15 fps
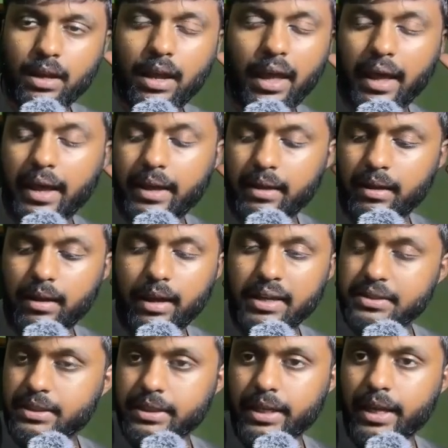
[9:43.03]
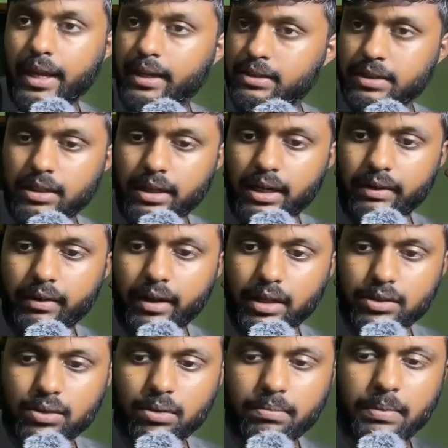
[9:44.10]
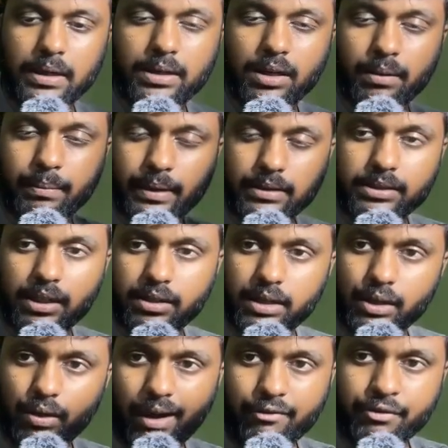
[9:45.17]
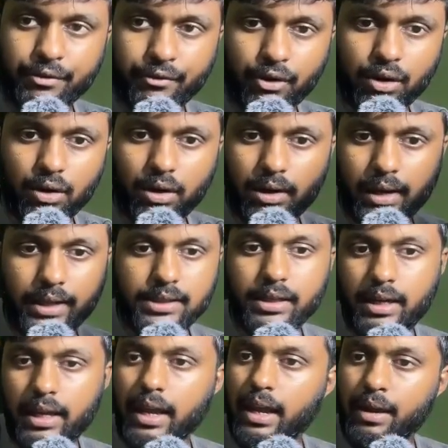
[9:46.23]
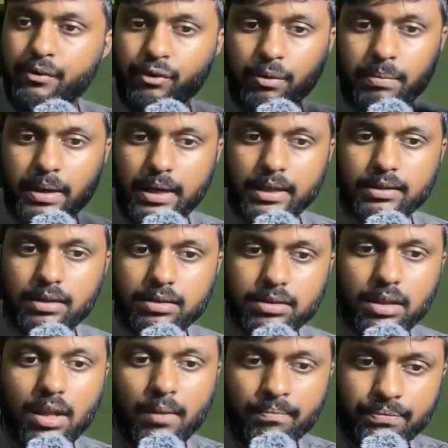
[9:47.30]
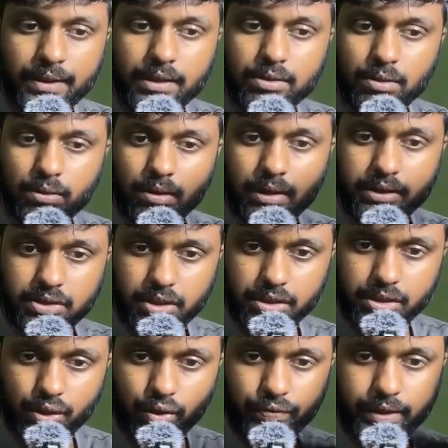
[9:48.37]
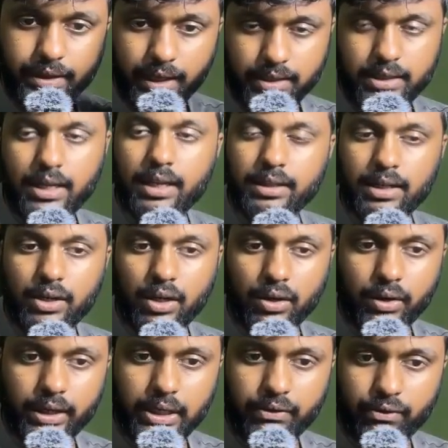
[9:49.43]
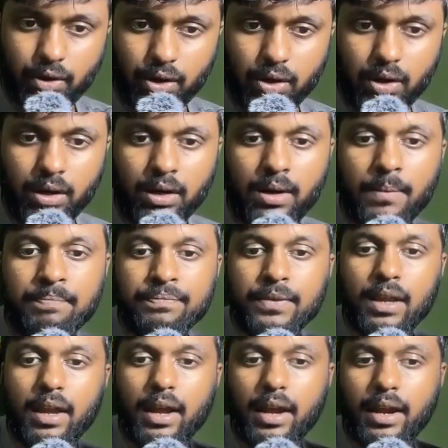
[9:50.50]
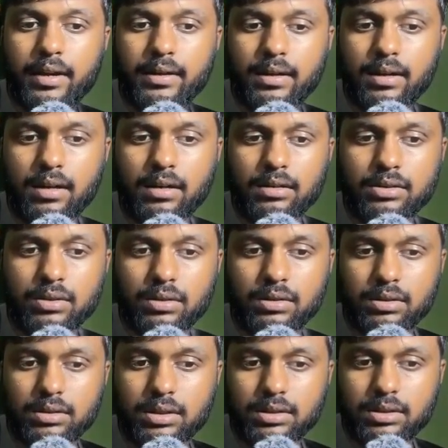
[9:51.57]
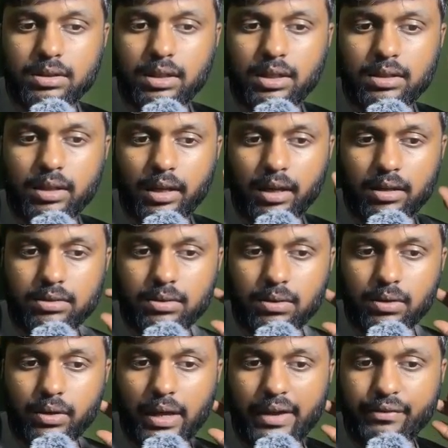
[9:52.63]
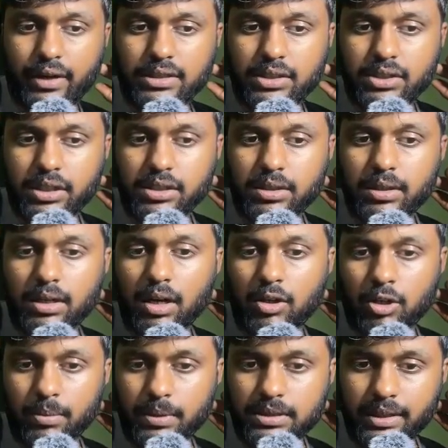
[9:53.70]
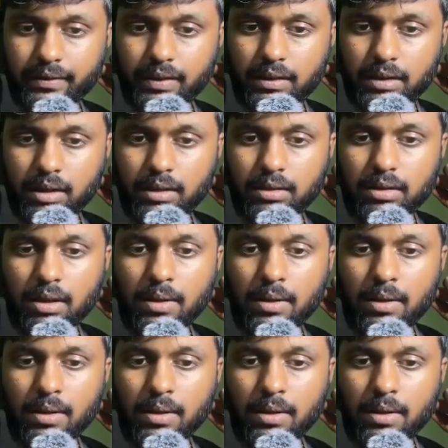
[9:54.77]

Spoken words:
AI, Agentic AI, Generative AI. So, but generally you have to work on Agentic AI for building this. There's no restriction on the tech stack that you're going to work on. And so this is the thing. So you have registration till October 17th.